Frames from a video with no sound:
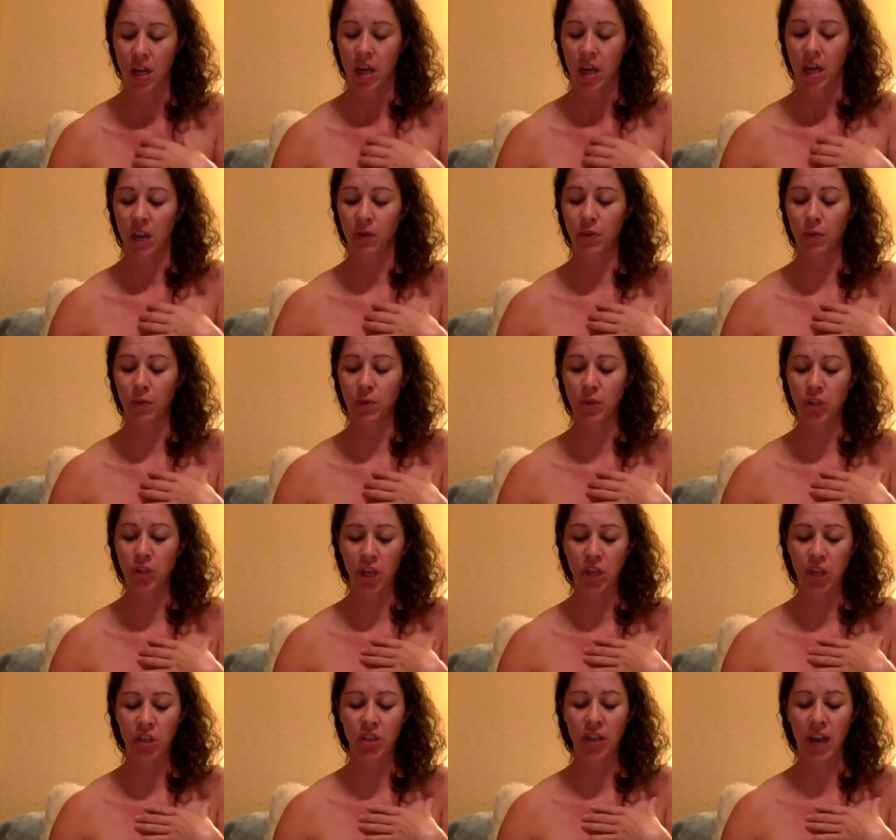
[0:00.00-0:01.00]
if you would
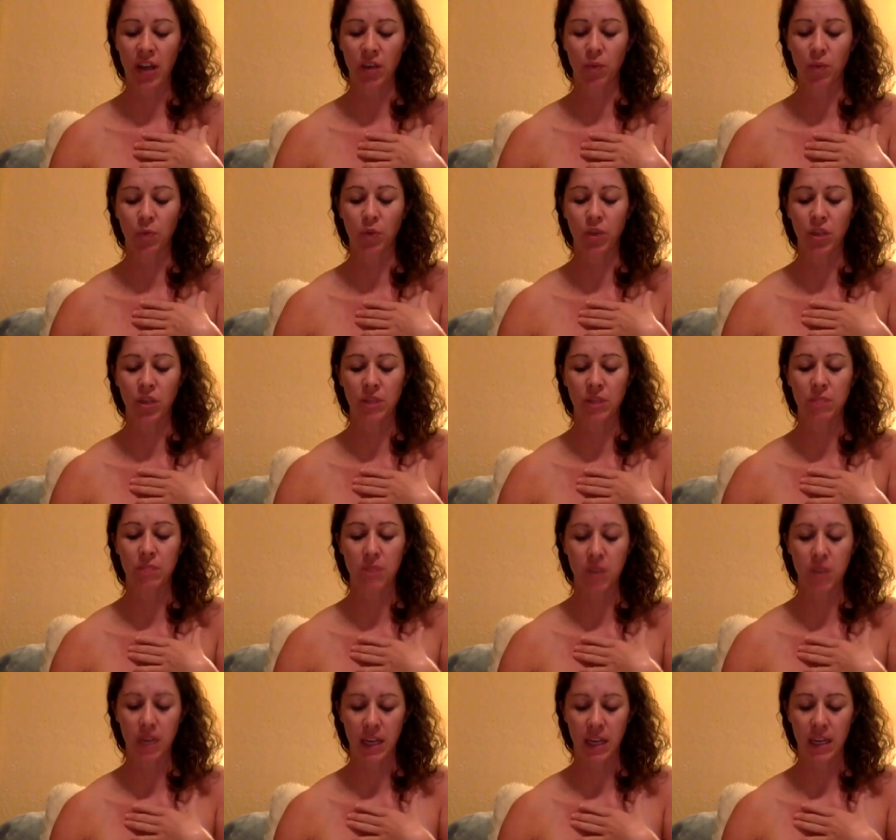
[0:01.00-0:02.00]
change that which is
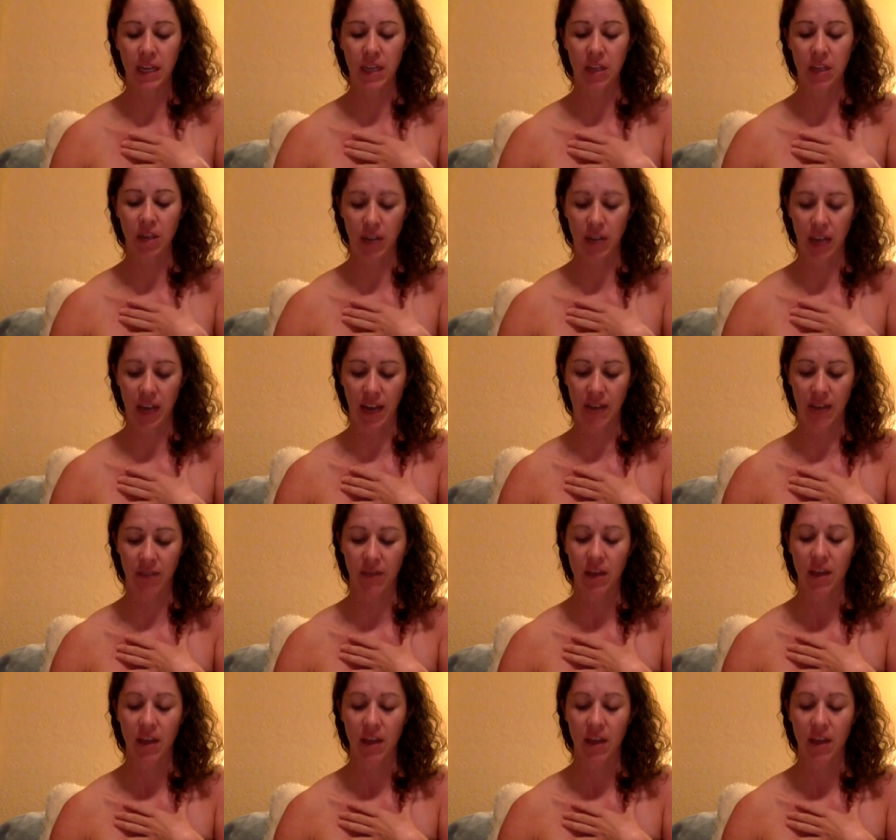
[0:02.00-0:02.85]
money in your life,